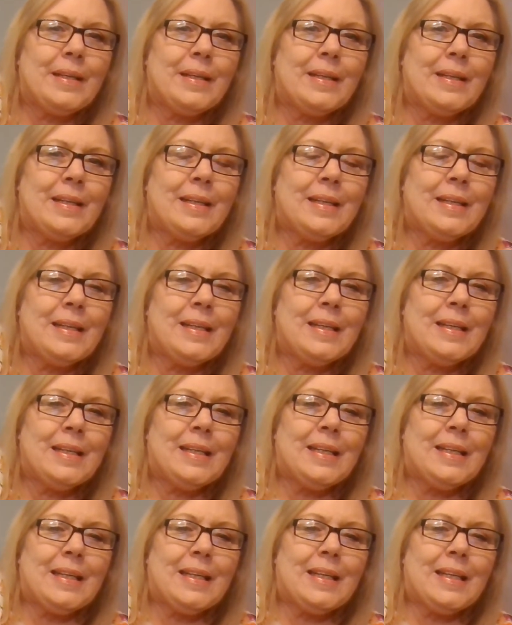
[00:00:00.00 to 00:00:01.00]

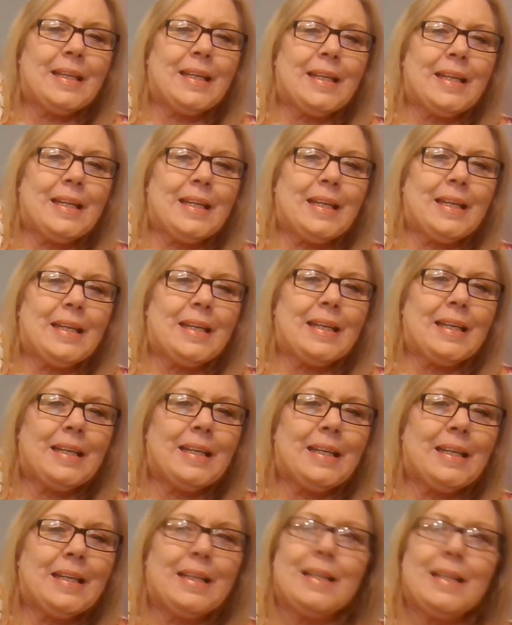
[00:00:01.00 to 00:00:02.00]

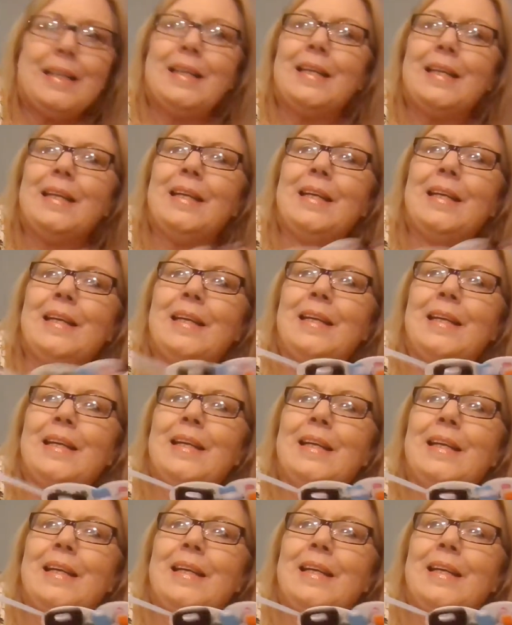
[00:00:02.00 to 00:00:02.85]
[no speech]